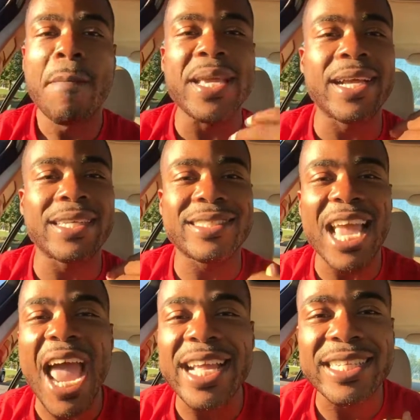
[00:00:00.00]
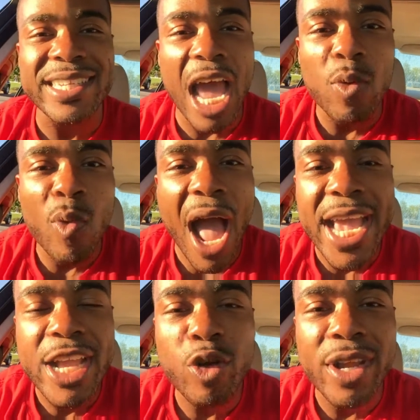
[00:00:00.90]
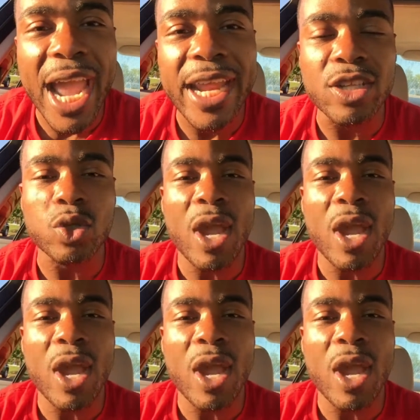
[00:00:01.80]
Because that is not why he created you.